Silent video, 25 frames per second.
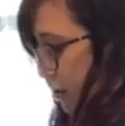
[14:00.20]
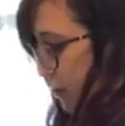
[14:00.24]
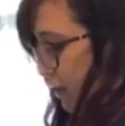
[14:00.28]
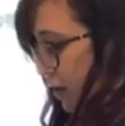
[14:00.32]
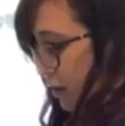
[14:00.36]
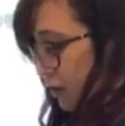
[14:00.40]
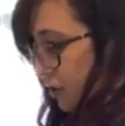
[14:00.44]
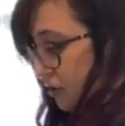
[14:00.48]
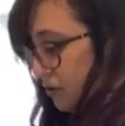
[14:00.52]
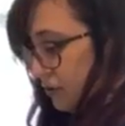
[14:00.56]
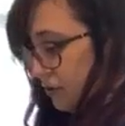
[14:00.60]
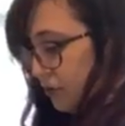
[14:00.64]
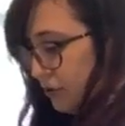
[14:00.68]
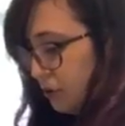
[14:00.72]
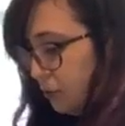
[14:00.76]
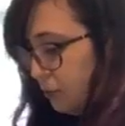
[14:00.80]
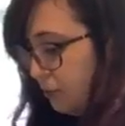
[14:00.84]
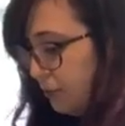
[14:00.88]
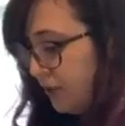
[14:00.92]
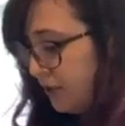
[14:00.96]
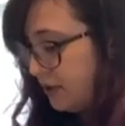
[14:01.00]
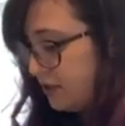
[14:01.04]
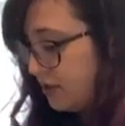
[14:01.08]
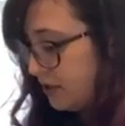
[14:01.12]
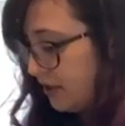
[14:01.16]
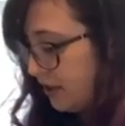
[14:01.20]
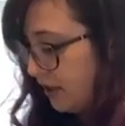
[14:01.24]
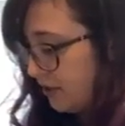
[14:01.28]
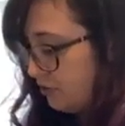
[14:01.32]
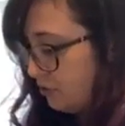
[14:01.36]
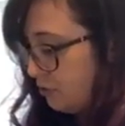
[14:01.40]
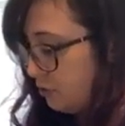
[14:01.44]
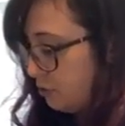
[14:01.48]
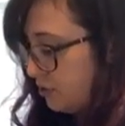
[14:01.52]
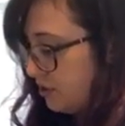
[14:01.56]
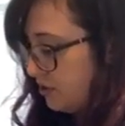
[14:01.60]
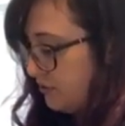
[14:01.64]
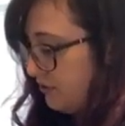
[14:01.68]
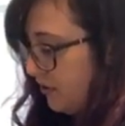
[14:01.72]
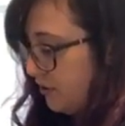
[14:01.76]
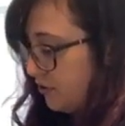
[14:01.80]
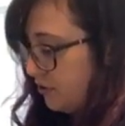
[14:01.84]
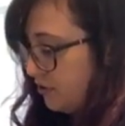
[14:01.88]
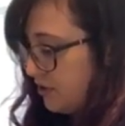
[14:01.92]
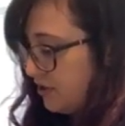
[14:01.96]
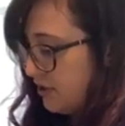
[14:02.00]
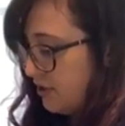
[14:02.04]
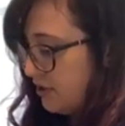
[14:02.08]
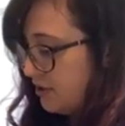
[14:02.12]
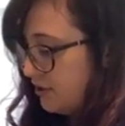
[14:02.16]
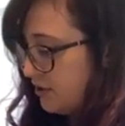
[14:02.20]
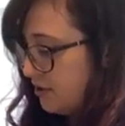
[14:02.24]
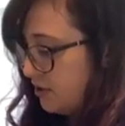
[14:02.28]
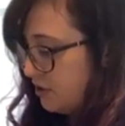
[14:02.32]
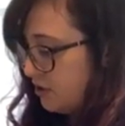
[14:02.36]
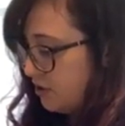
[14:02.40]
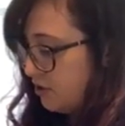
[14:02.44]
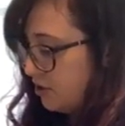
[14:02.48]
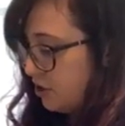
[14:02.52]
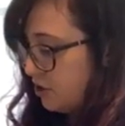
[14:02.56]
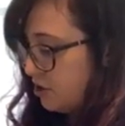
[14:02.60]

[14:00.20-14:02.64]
that around a little bit to get those fennel seeds to